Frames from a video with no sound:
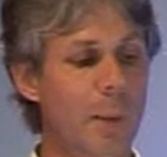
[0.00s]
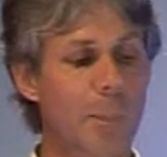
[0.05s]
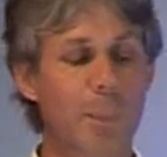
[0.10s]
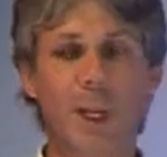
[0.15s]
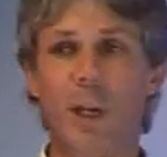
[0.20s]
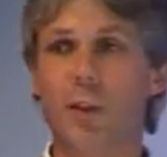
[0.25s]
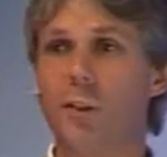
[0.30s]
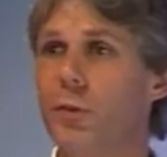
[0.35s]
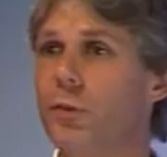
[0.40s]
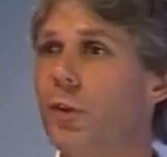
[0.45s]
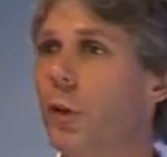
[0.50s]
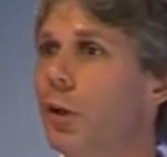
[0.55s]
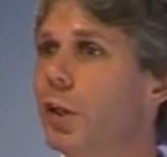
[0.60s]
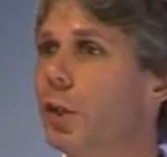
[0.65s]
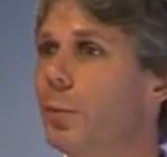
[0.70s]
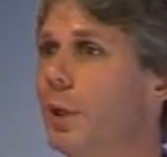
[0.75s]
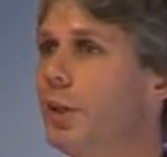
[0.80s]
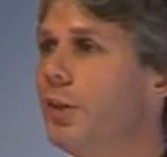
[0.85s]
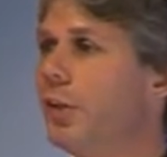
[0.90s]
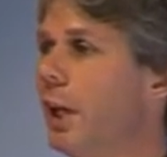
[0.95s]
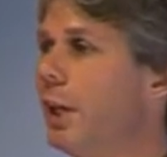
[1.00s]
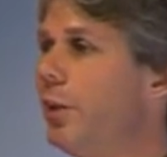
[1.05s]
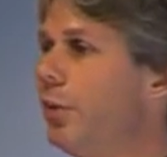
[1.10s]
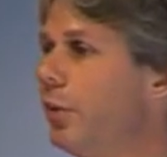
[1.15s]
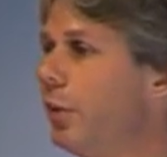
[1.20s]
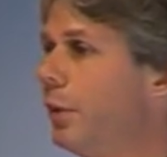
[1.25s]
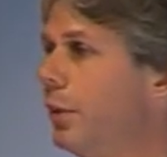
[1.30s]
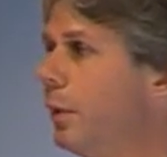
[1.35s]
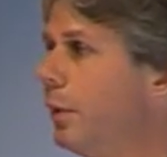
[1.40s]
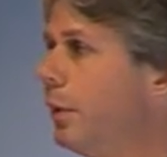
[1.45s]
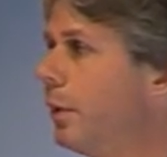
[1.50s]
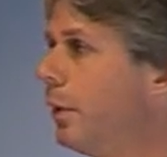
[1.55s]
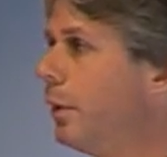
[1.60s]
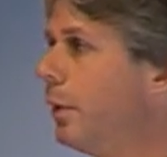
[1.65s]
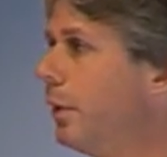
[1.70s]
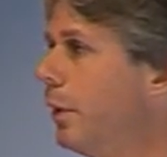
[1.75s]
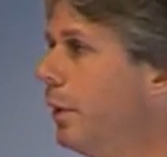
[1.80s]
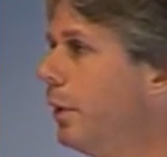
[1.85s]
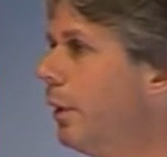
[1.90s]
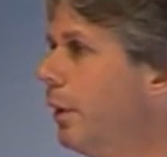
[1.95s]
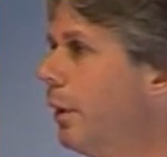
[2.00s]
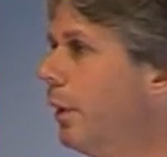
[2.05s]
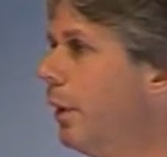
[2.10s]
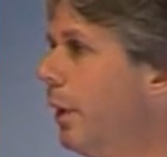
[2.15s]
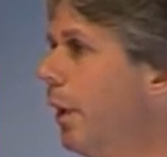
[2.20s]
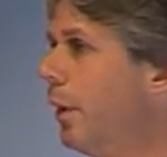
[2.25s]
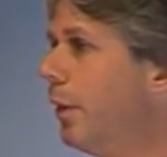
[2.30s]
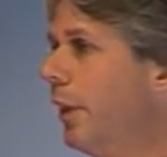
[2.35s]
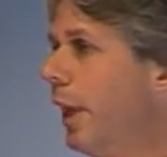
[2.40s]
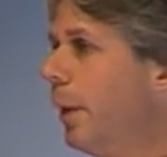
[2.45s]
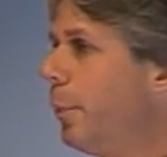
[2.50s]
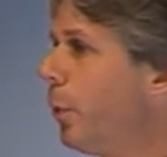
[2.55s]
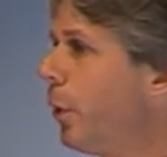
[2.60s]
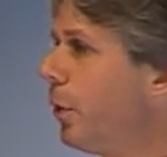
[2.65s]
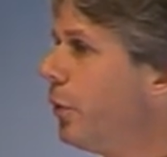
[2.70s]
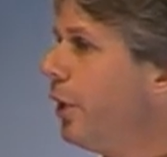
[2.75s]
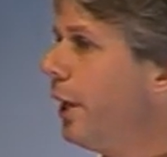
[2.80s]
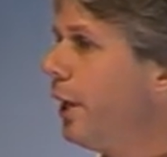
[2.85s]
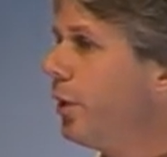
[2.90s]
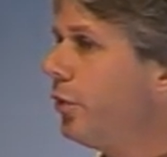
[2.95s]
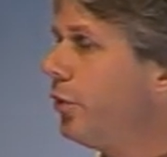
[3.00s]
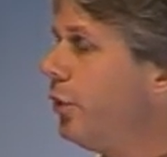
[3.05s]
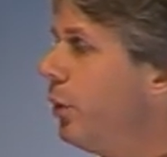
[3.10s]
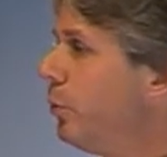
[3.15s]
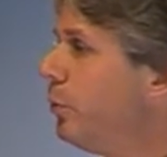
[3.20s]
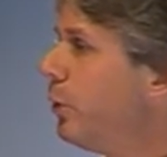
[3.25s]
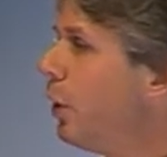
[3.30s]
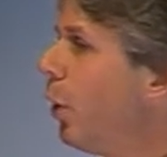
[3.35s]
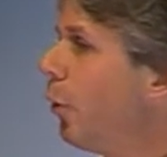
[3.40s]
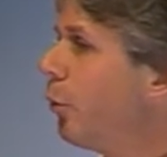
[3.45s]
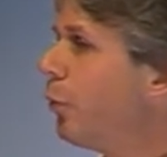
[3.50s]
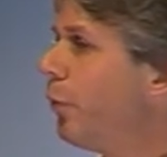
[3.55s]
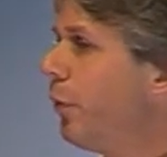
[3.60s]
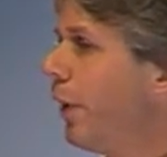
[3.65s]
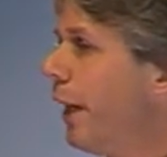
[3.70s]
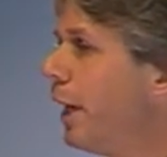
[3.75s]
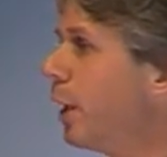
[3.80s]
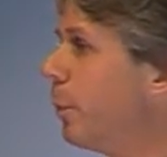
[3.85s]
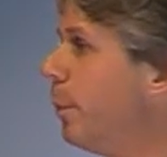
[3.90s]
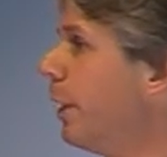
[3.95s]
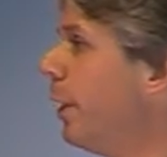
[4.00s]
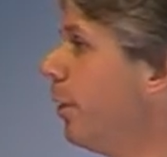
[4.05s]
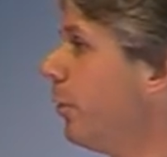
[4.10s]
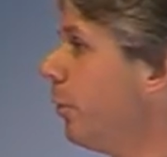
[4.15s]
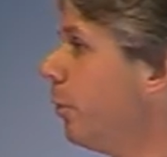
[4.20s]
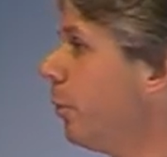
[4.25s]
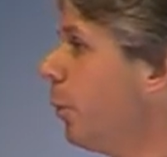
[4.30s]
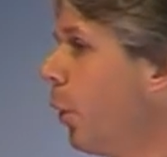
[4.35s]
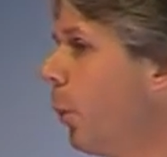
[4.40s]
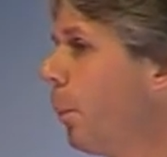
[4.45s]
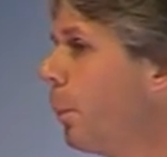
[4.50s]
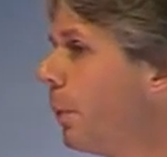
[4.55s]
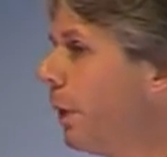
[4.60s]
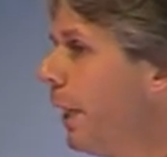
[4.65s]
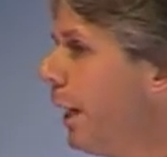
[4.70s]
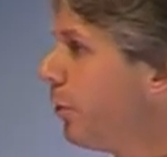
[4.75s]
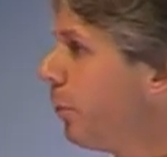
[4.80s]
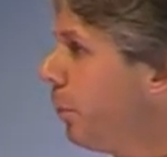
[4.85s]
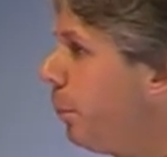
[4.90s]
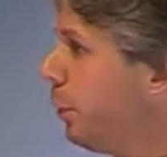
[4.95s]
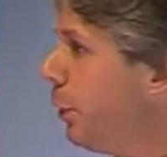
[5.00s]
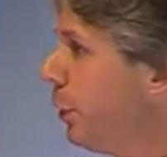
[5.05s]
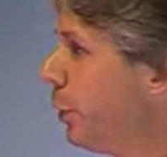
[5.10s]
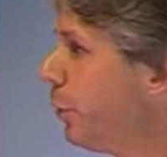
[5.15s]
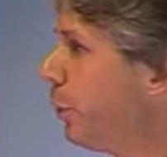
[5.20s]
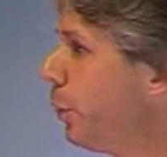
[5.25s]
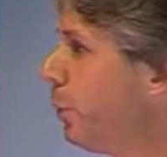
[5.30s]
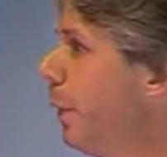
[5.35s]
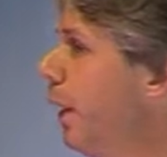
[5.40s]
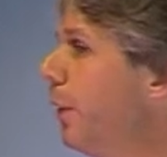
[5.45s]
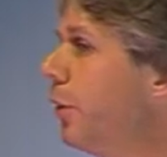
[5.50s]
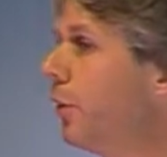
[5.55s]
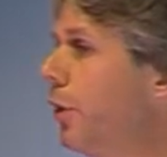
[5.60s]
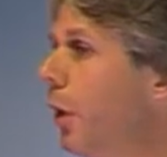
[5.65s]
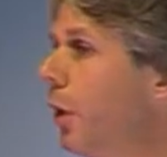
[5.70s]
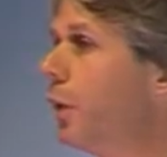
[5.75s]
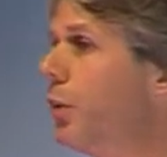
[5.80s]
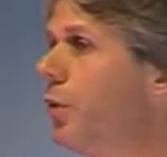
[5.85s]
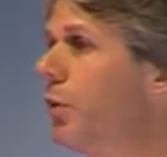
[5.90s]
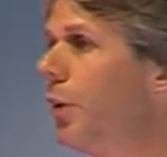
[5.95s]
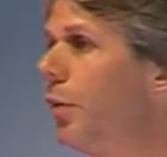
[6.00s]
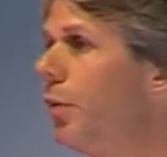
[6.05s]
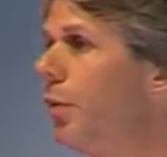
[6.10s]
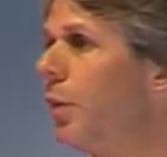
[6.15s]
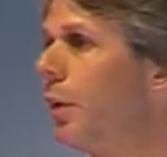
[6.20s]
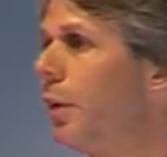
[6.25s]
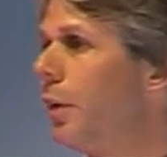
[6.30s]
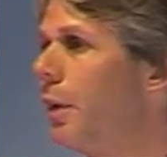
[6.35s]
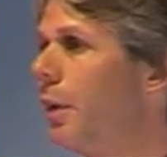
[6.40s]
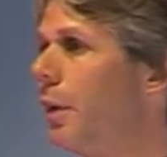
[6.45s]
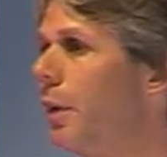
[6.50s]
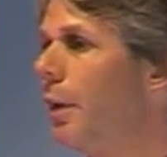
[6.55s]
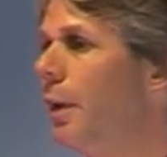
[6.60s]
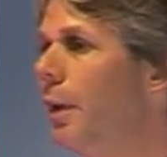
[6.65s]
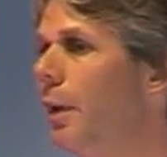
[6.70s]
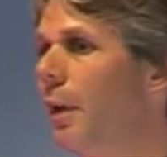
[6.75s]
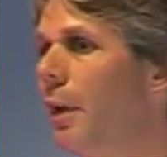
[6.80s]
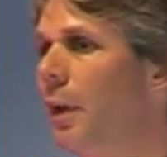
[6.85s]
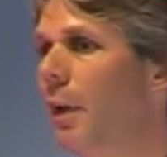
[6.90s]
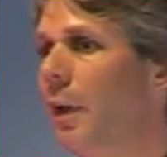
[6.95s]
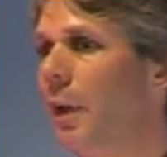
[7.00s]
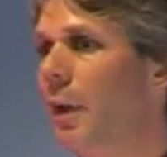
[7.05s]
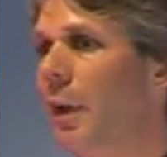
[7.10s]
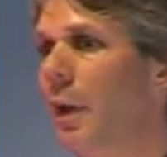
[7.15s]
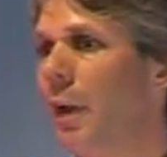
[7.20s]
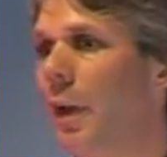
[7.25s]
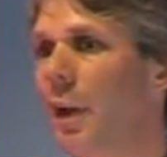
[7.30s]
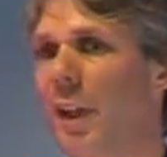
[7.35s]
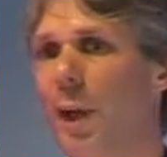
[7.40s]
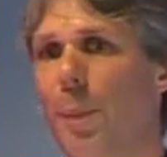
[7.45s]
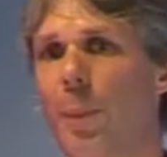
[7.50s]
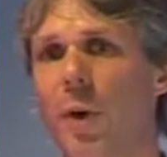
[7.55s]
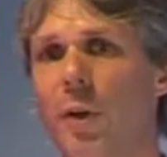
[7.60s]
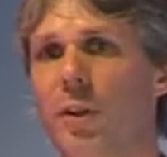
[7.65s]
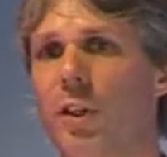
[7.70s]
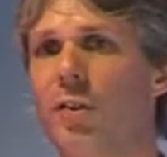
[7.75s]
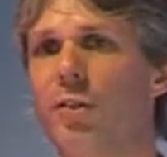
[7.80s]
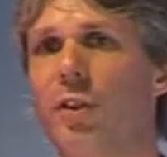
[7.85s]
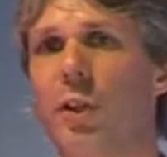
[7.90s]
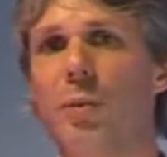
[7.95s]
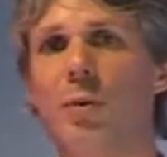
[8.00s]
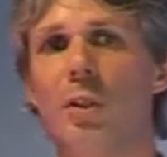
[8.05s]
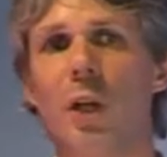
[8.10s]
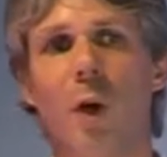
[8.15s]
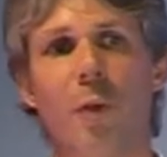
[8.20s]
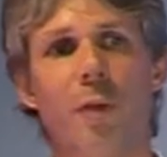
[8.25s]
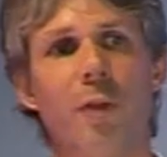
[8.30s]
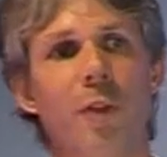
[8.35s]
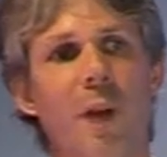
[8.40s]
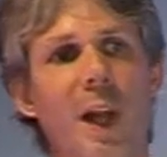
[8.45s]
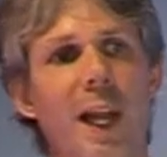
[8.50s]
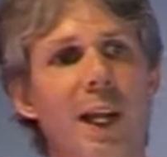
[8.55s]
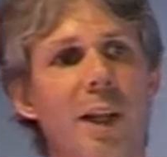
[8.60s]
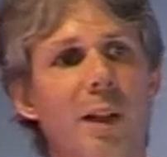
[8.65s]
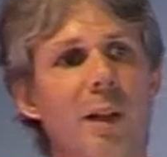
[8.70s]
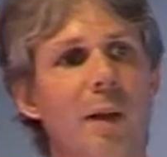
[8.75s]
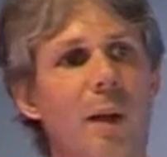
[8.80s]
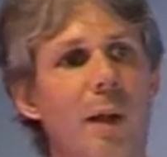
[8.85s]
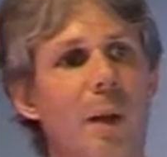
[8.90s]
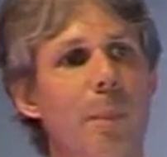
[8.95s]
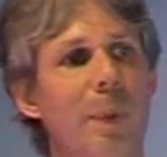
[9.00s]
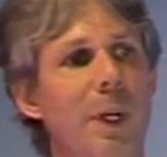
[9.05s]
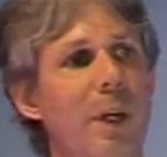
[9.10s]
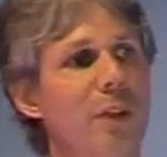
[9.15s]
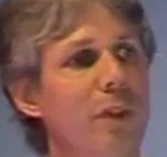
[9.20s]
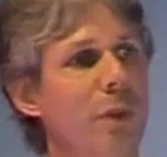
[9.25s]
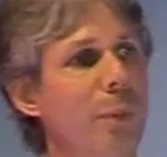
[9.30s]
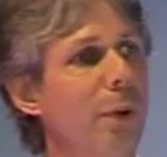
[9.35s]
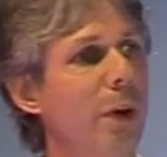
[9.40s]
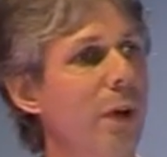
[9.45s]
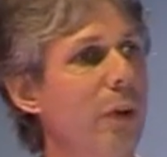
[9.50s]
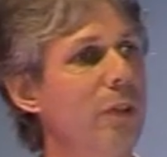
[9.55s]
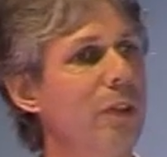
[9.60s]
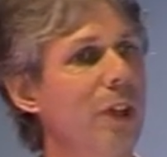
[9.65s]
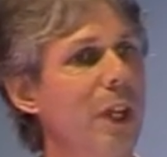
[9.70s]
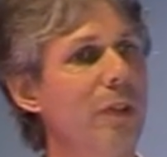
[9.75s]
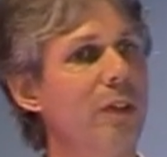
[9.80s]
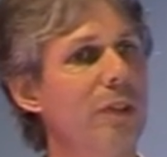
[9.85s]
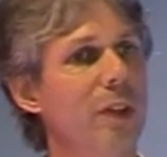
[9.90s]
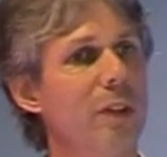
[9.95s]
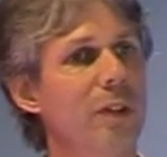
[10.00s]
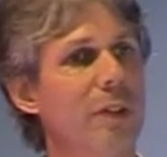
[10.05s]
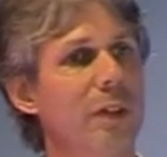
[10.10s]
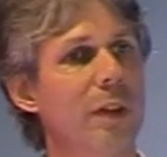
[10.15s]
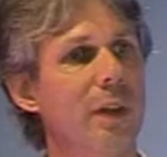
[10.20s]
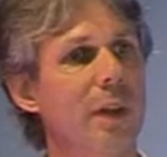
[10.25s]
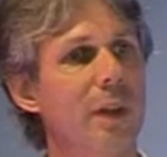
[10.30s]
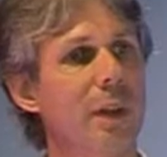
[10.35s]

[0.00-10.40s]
because of documentation. Their projects do not fail because of complex and beautiful methodologies. Their projects do not fail because of processes.